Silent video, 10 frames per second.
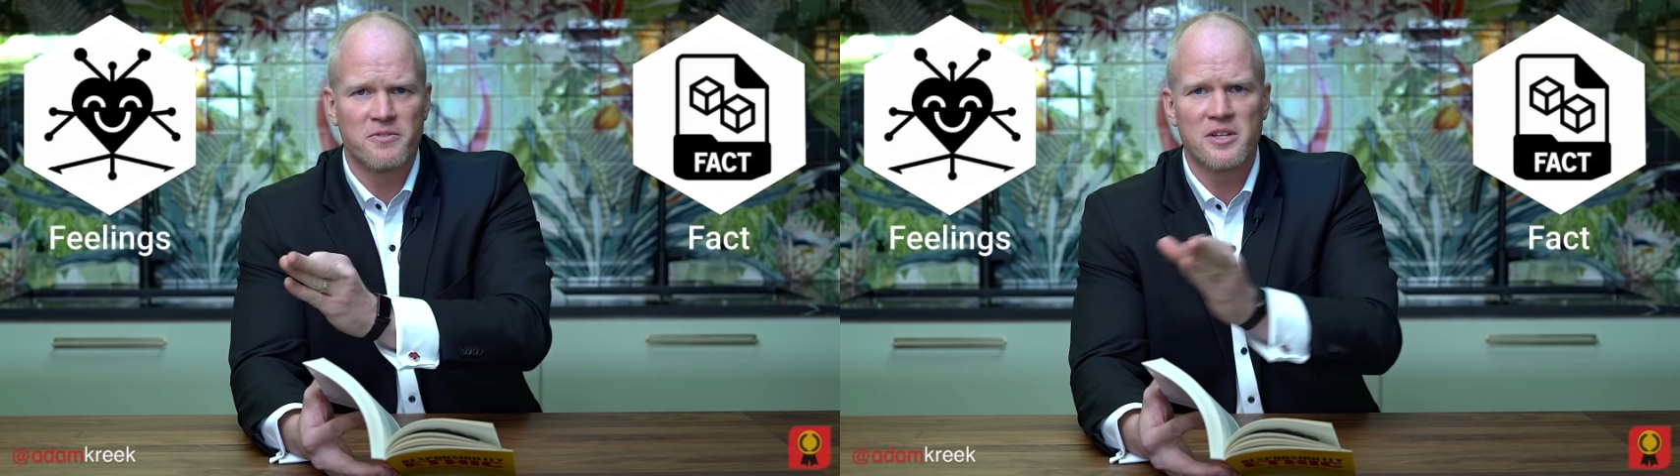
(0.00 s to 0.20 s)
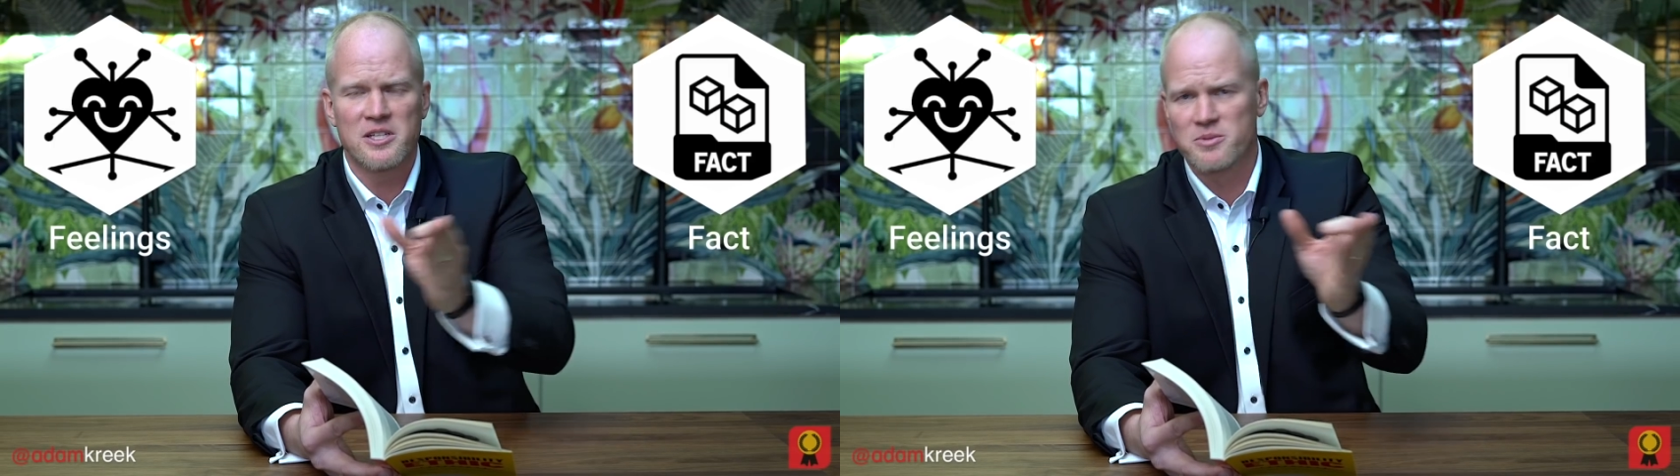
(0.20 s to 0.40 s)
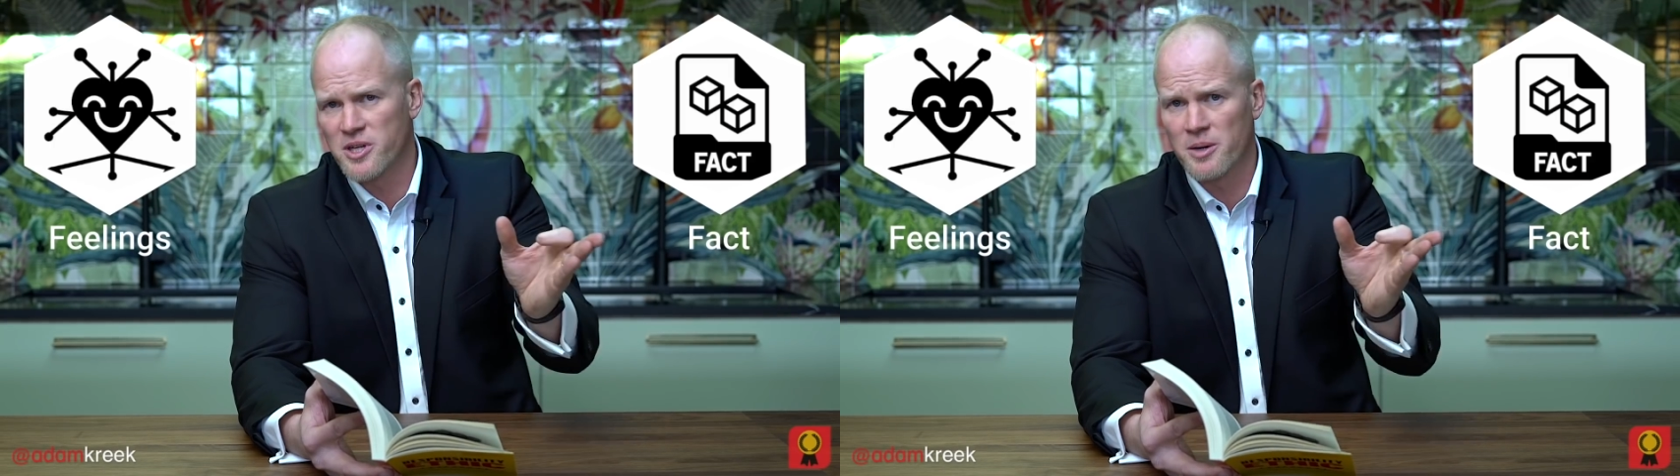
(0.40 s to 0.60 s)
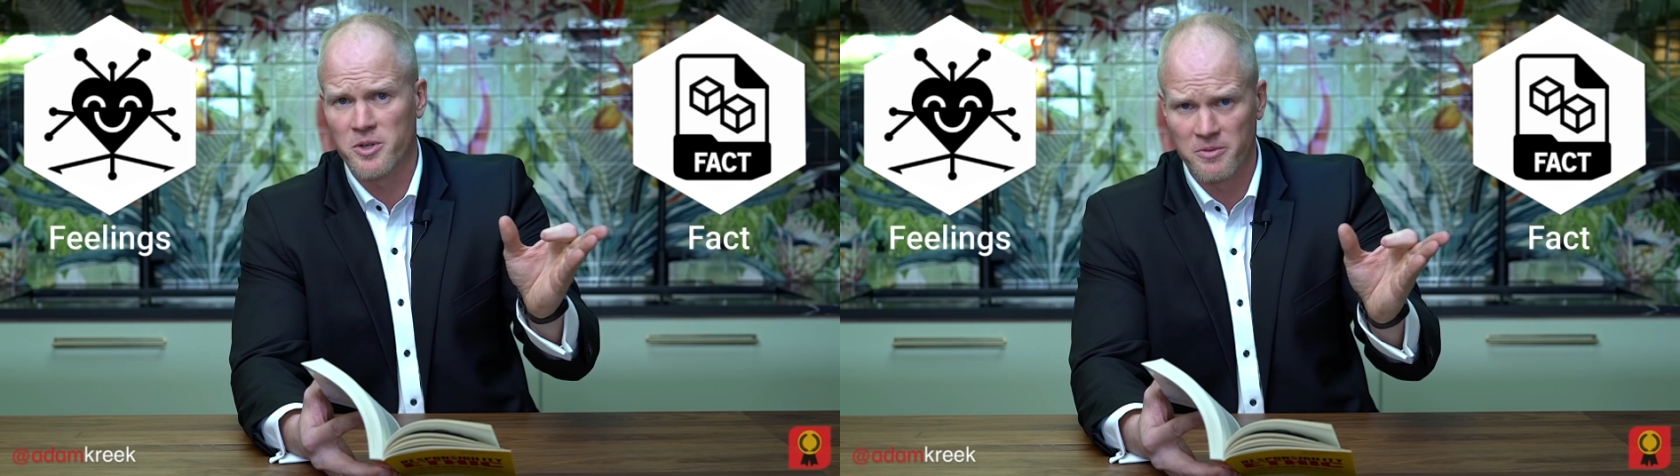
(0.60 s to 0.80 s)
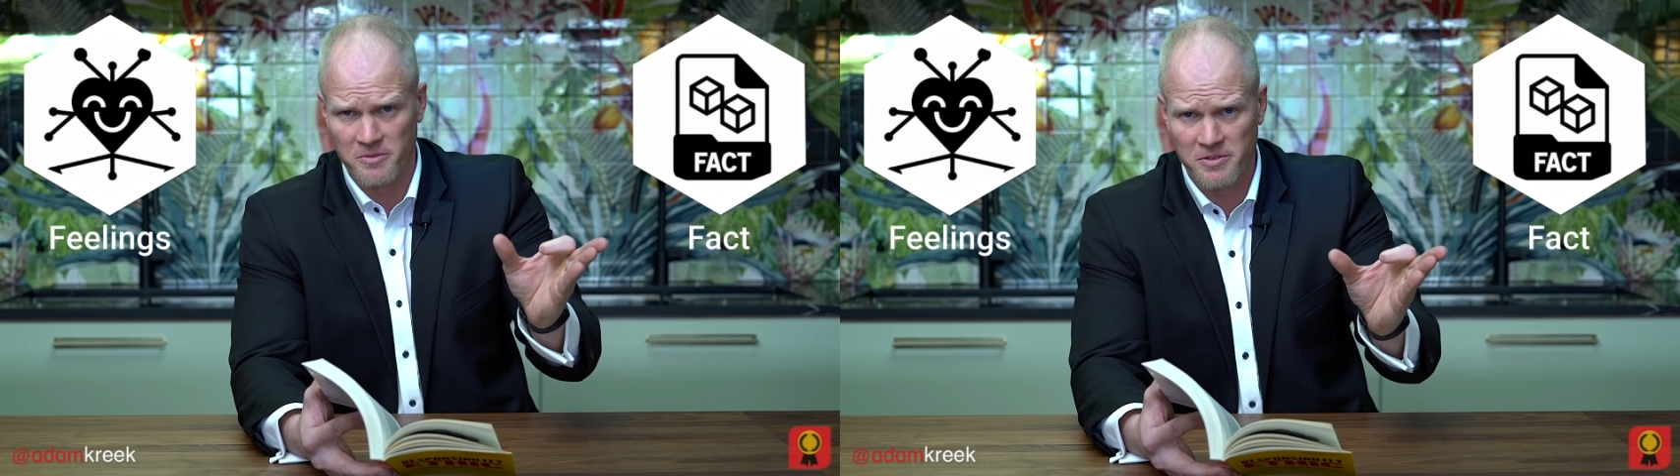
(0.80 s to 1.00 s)
feelings become
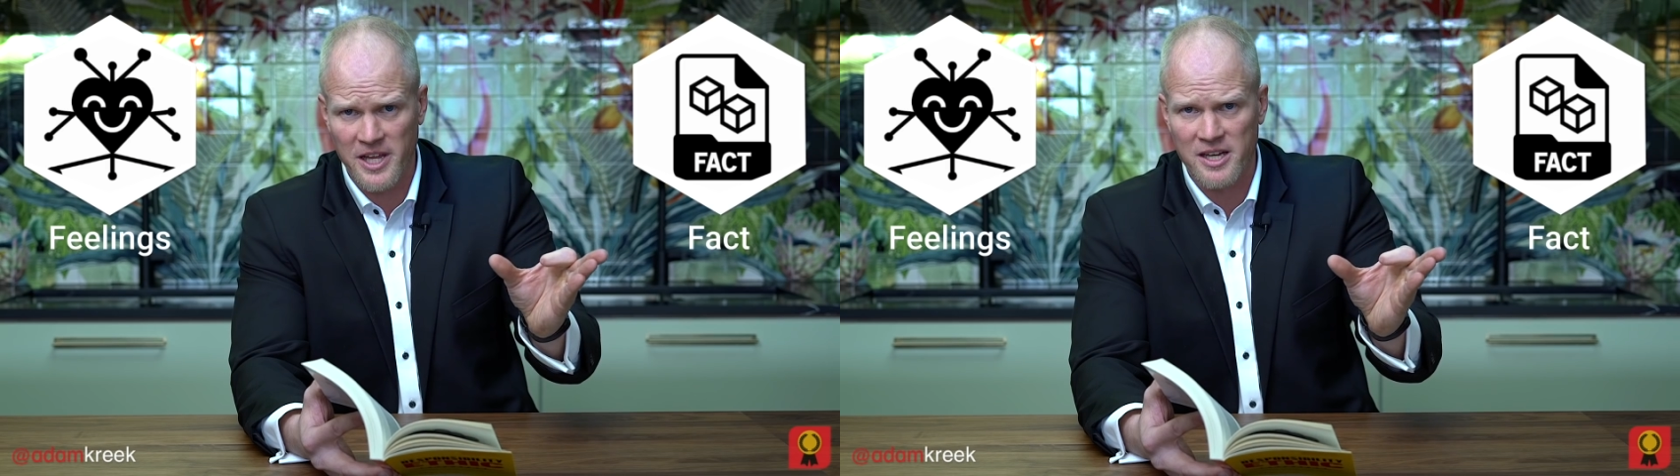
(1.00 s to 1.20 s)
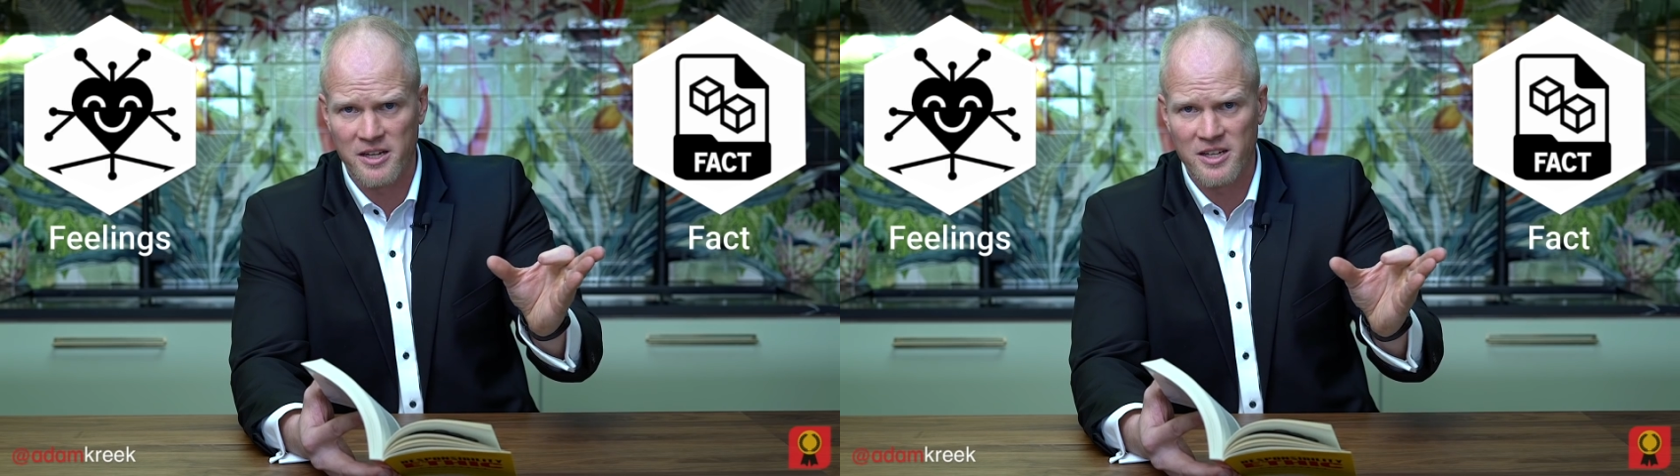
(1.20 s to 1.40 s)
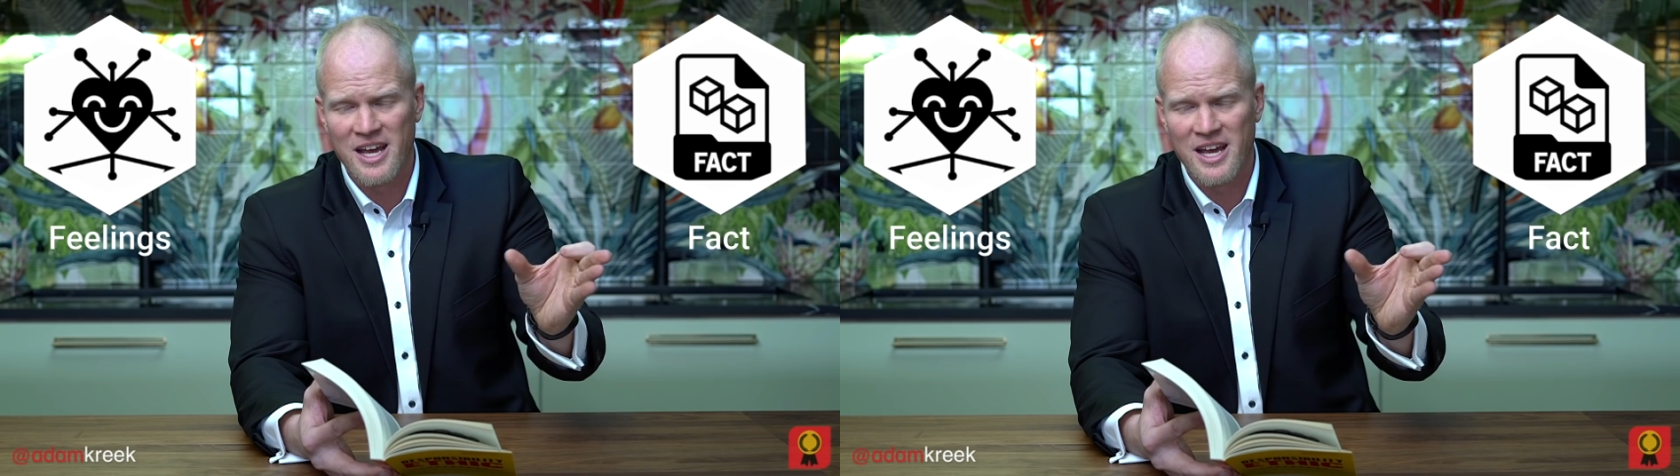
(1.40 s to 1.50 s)
conflated